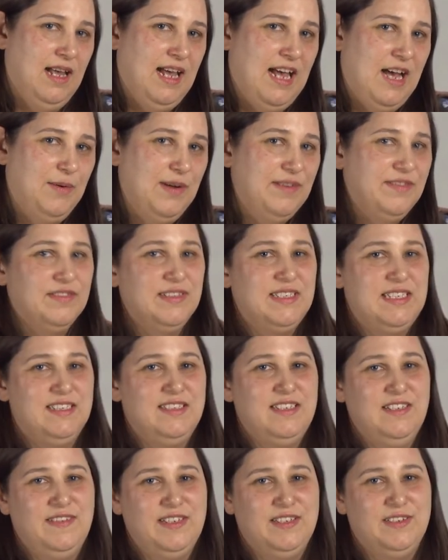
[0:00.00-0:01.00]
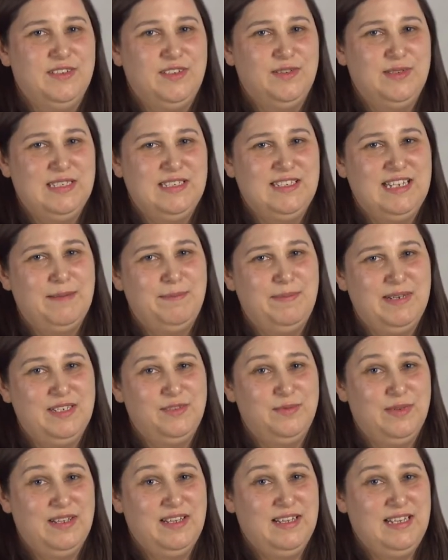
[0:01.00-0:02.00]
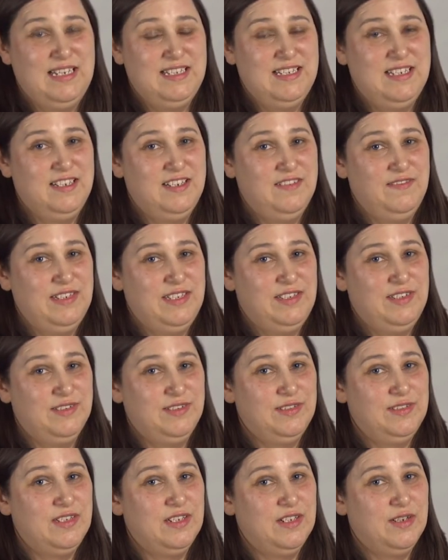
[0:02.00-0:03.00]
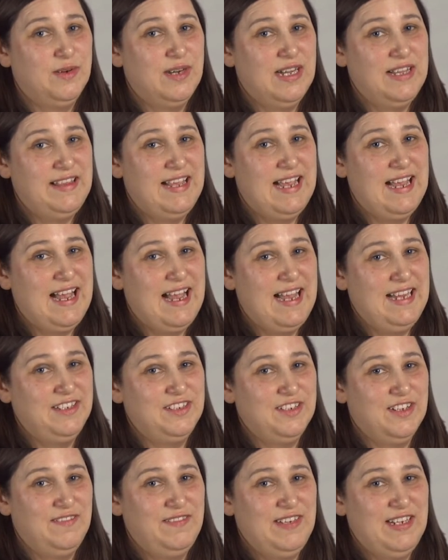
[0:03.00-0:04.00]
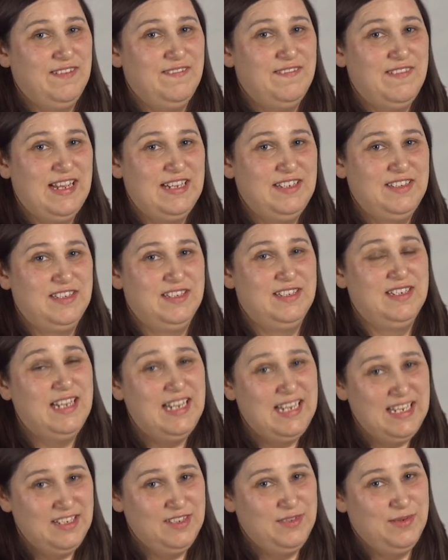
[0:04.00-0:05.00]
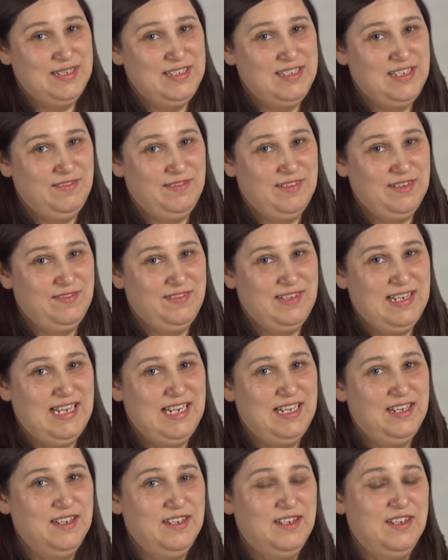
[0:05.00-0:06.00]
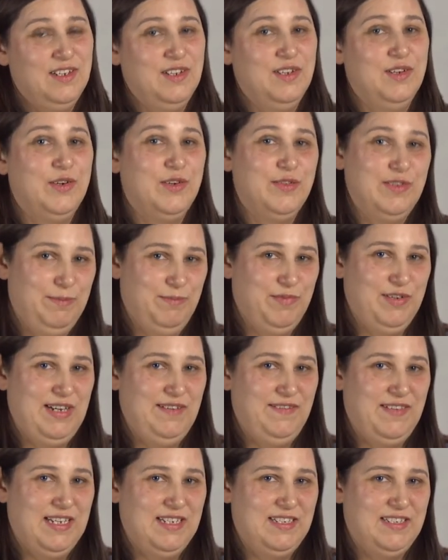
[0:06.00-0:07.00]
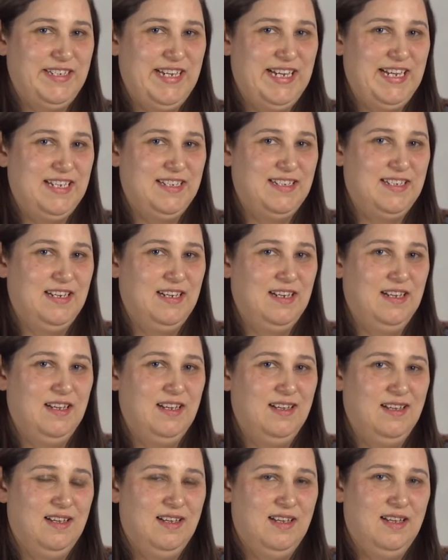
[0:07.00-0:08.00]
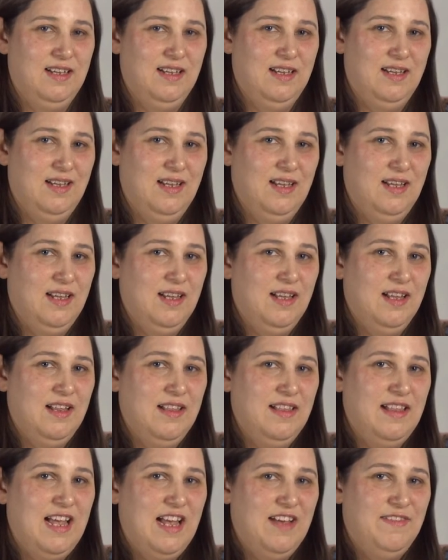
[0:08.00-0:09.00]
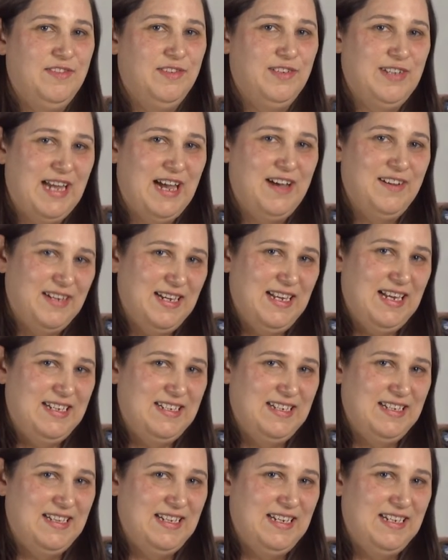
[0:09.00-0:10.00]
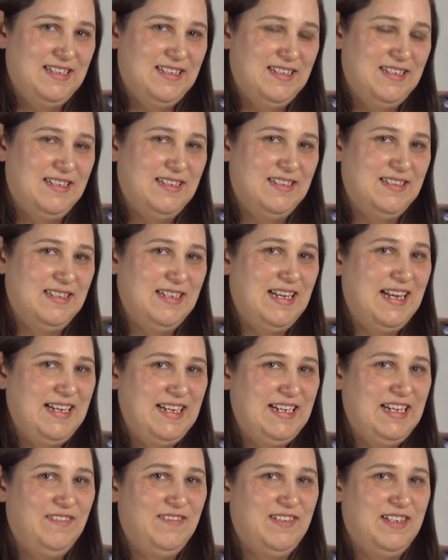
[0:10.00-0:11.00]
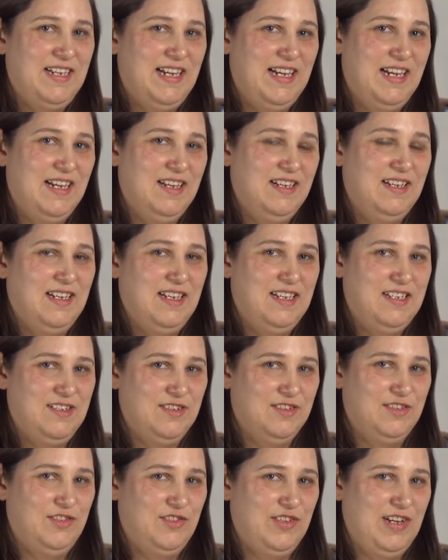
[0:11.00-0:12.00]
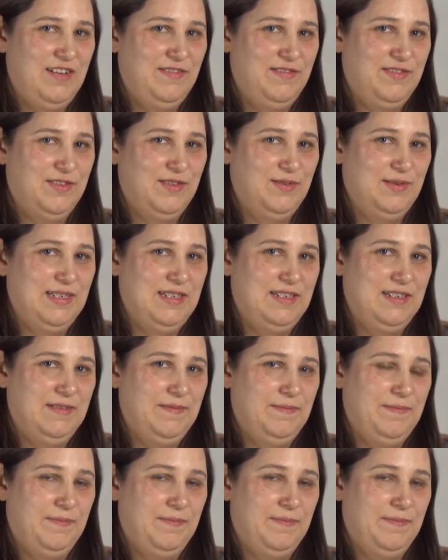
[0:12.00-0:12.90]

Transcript: However, it is difficult to establish whether these individuals acquired their HIV infection in 2015 or in previous years. Therefore, calculating the incidence in any given year is not straightforward.